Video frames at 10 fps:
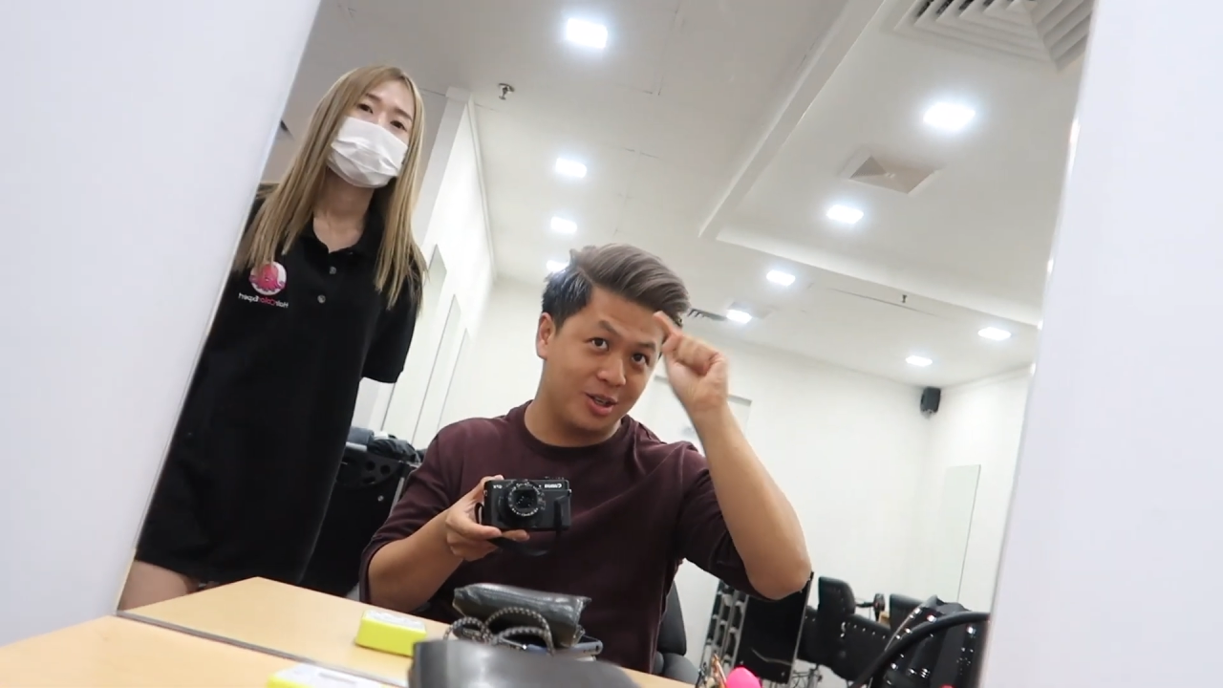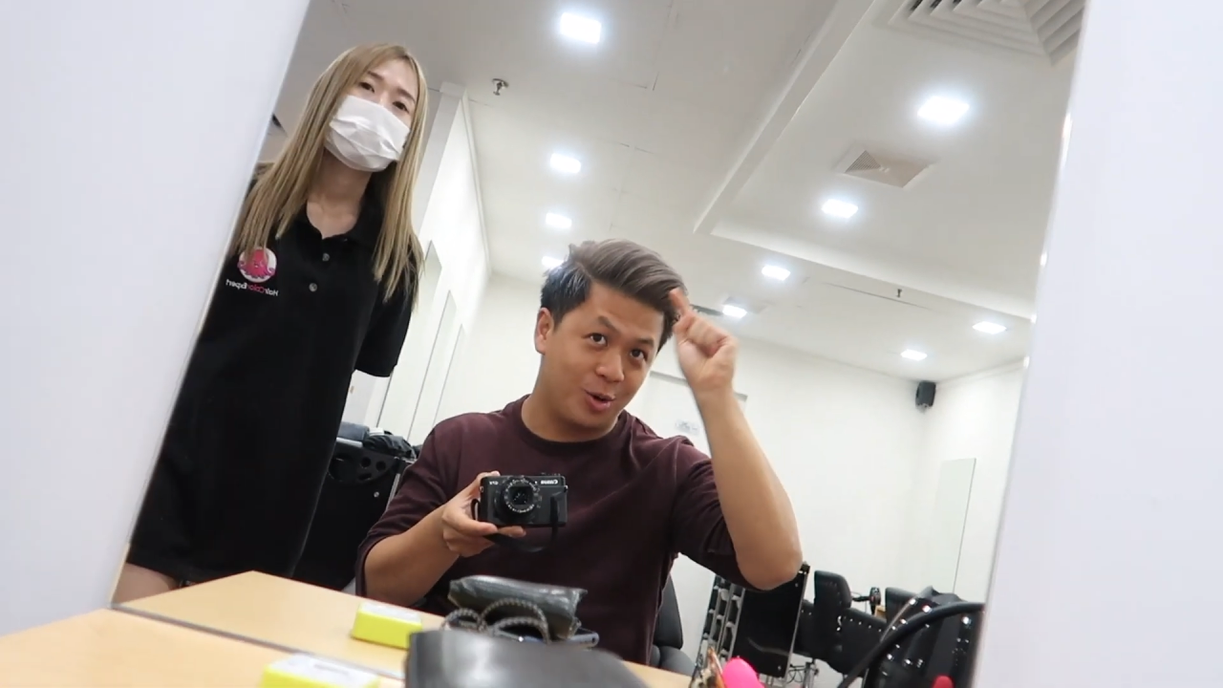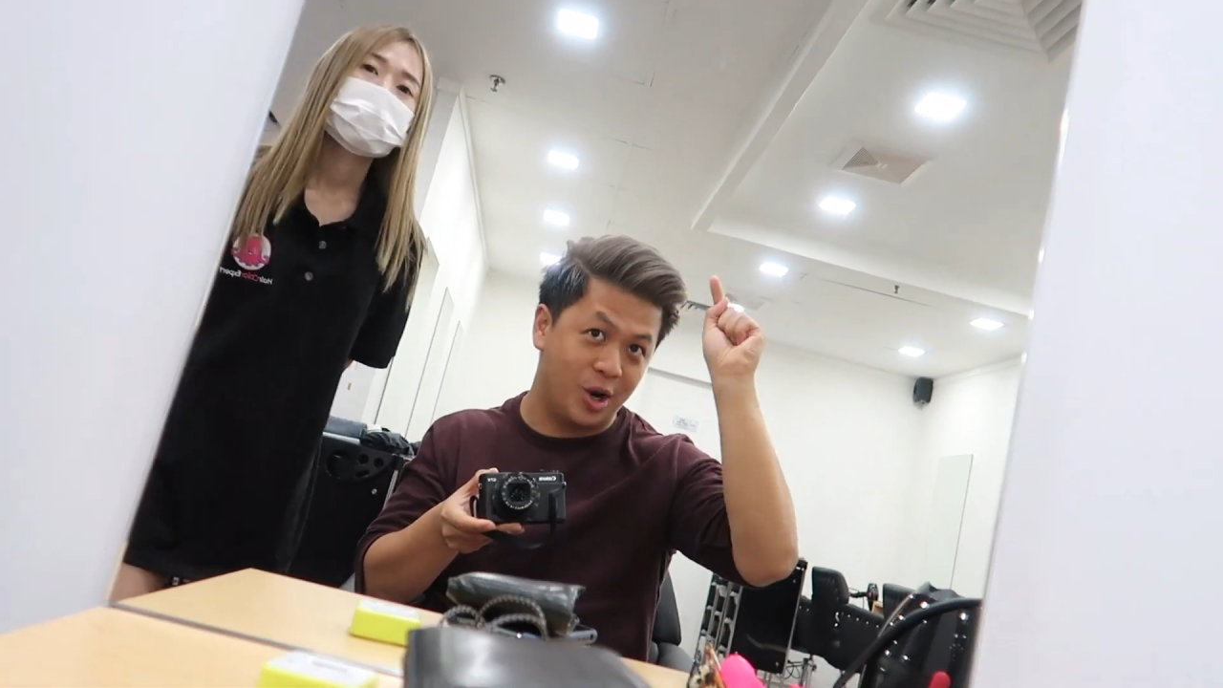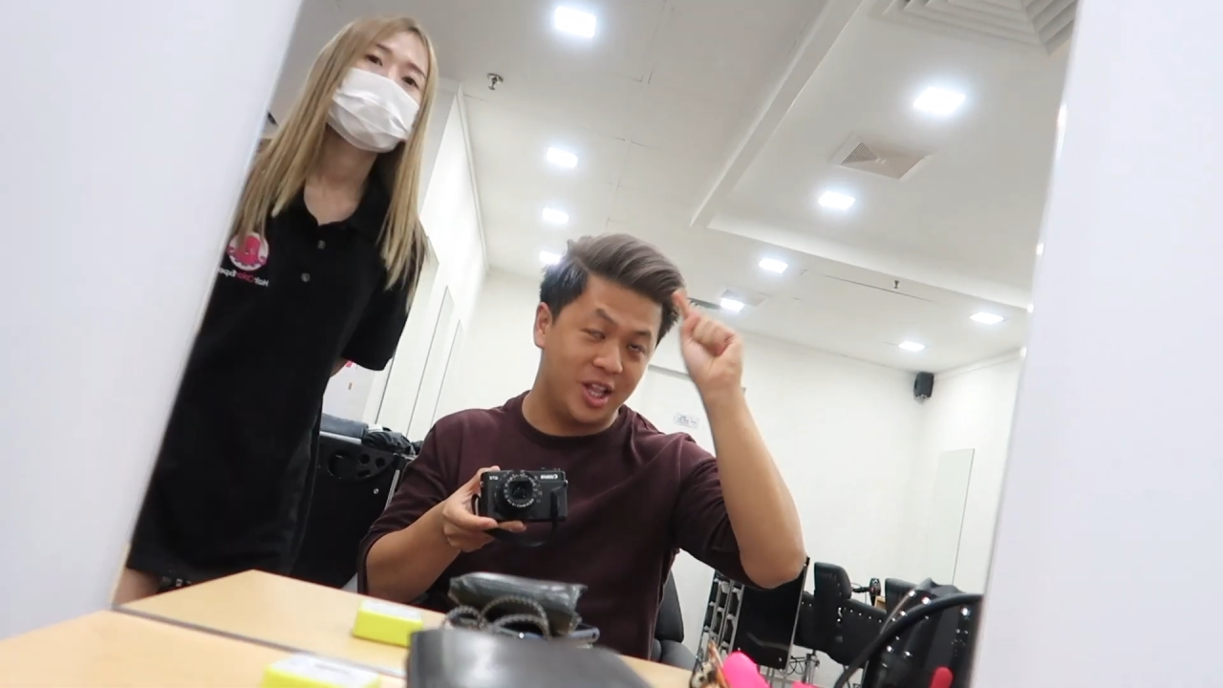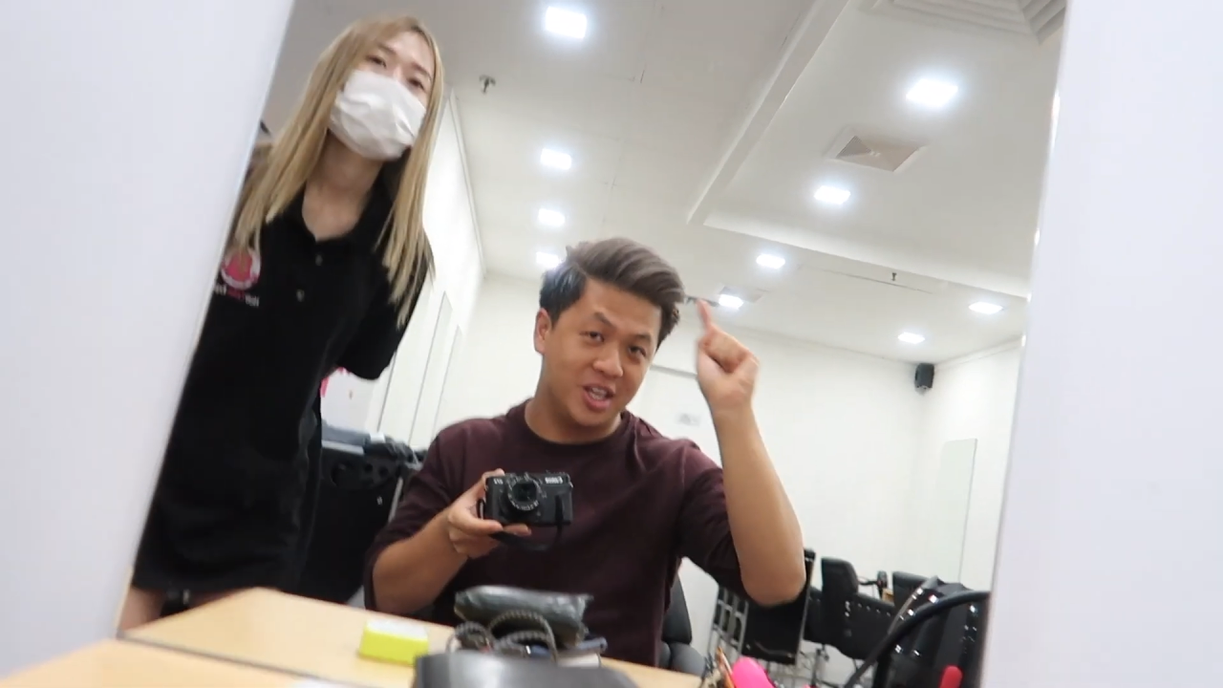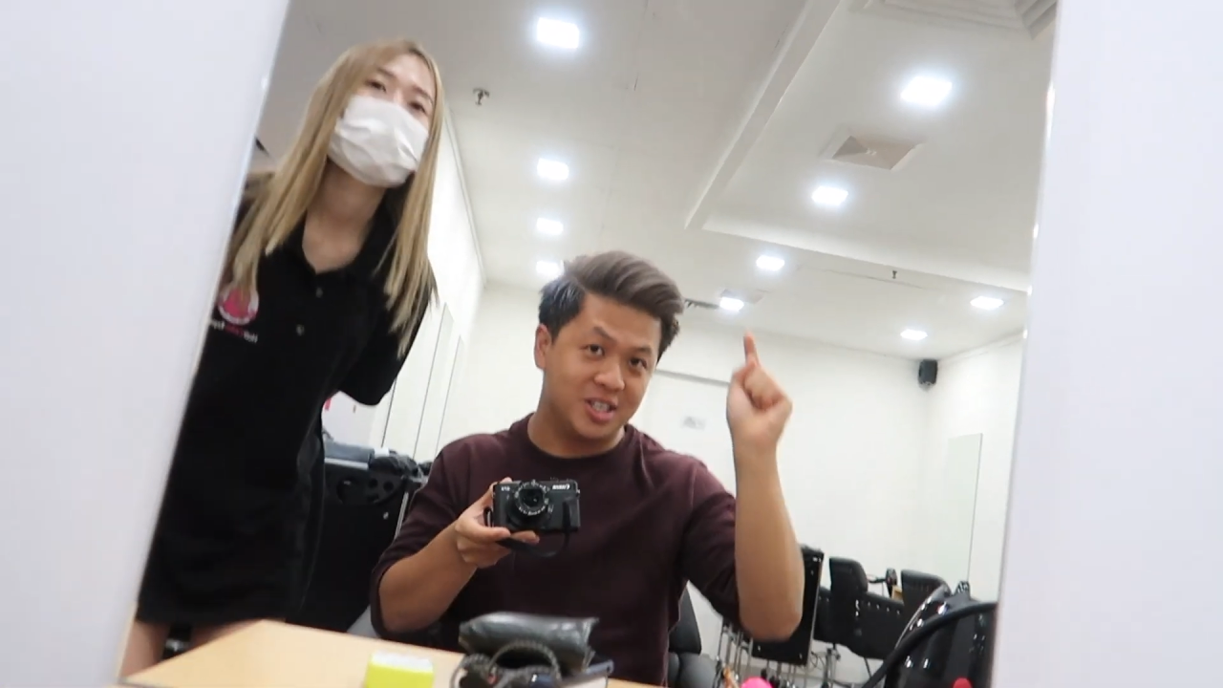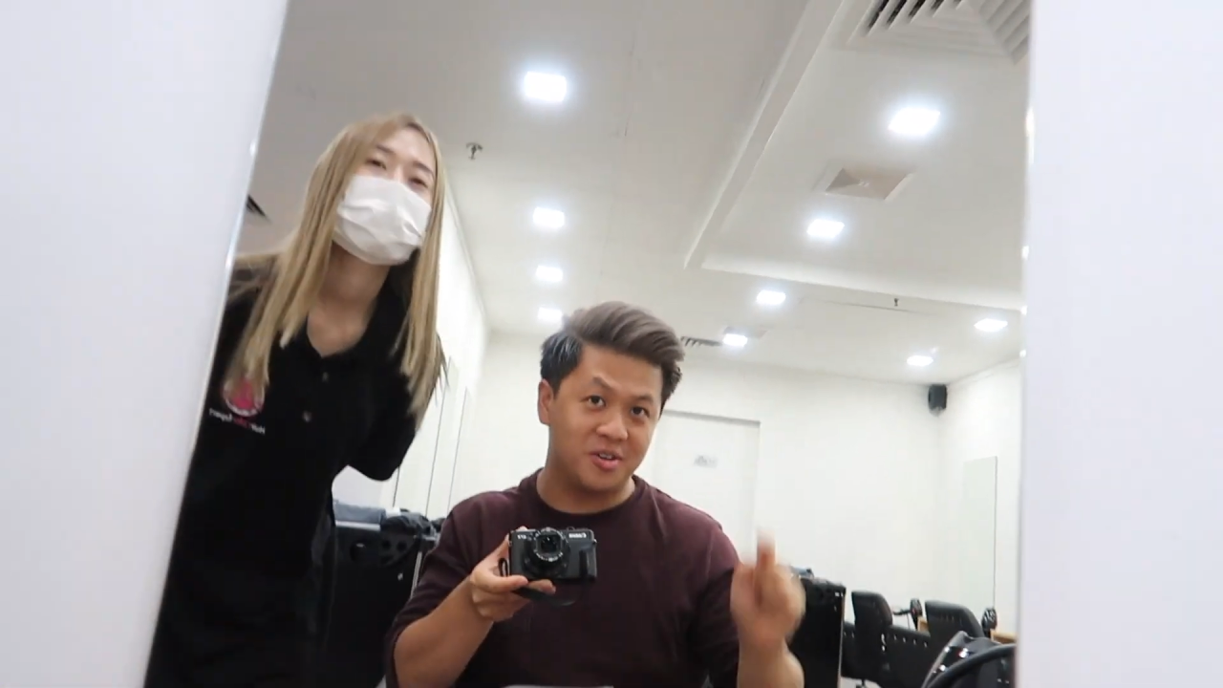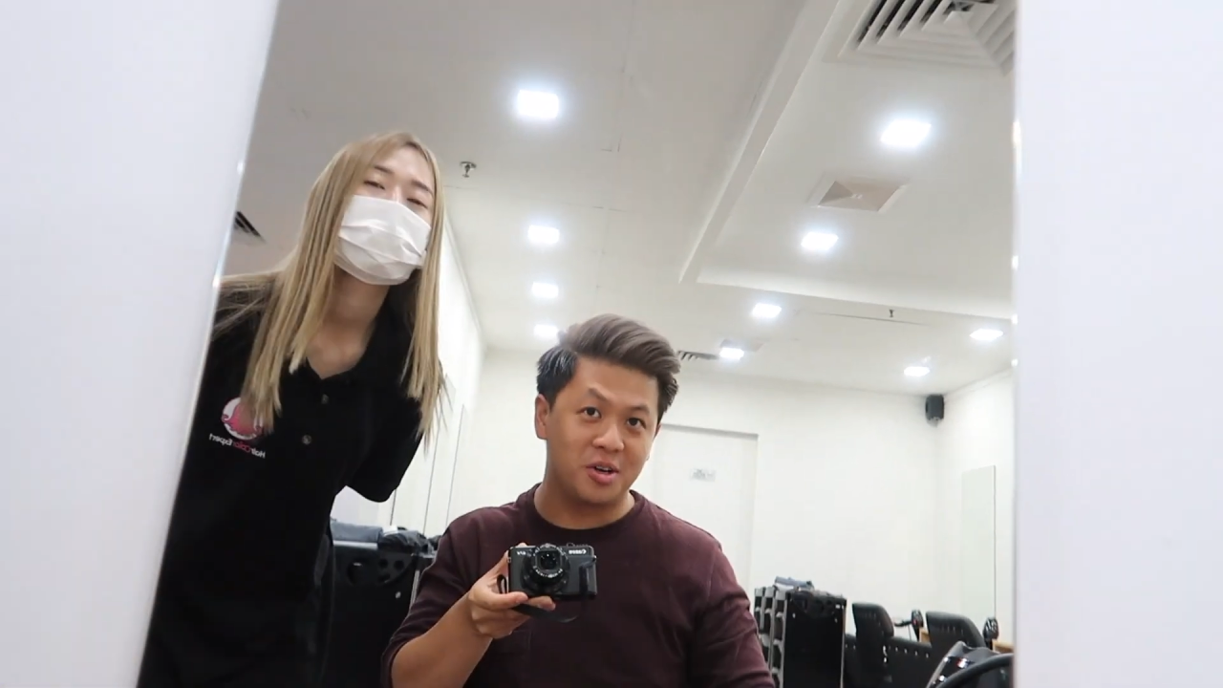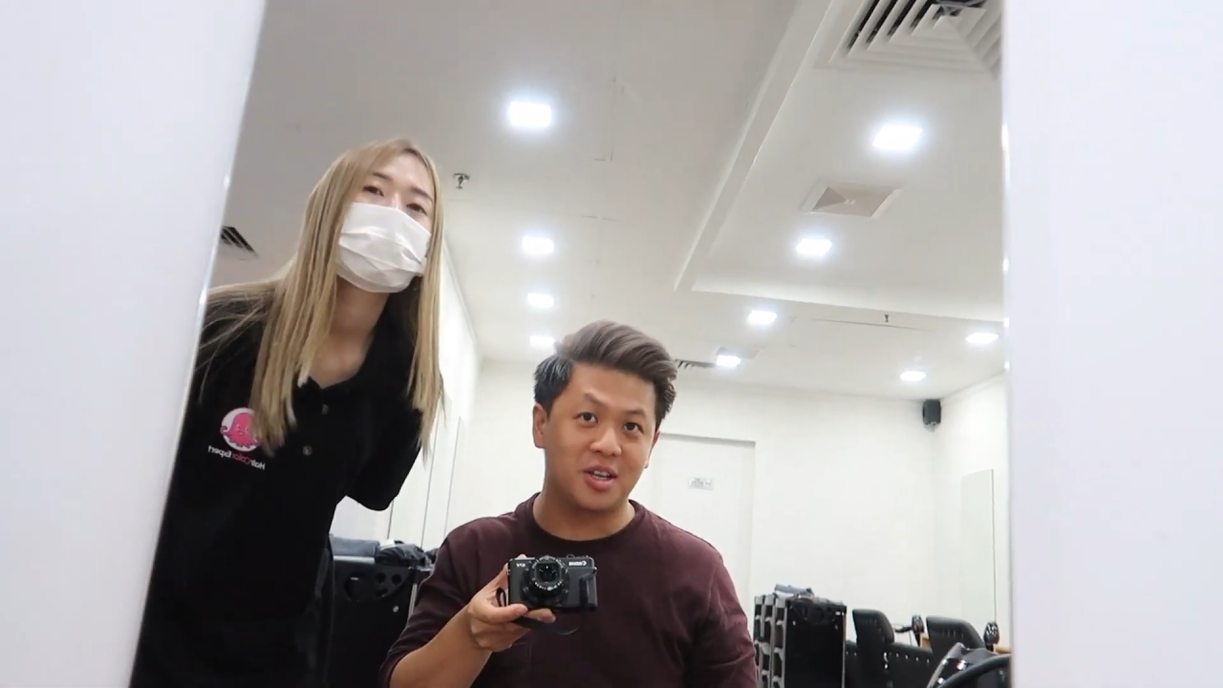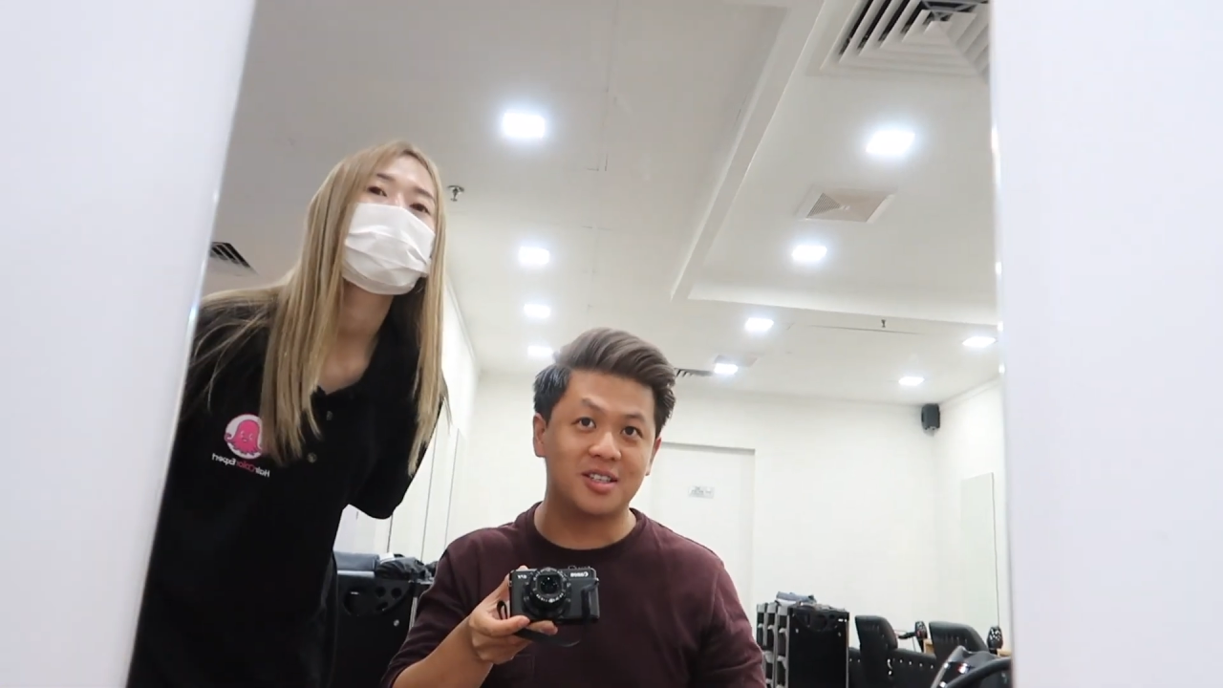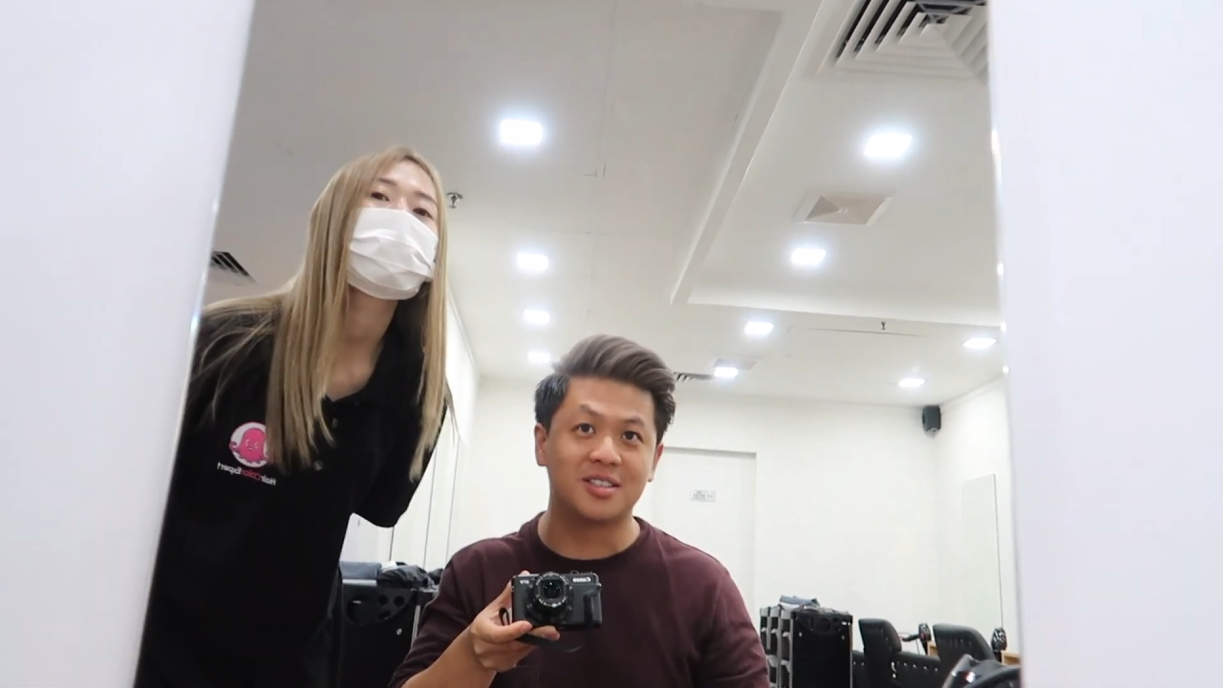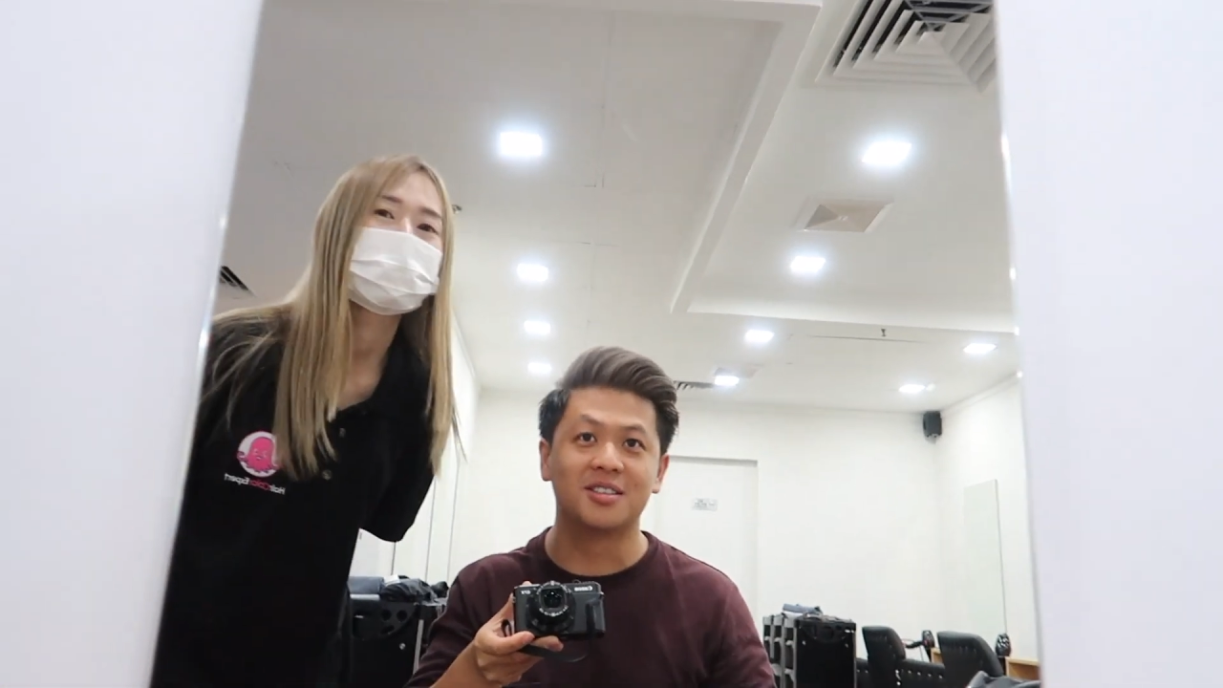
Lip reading: gradient is very nice.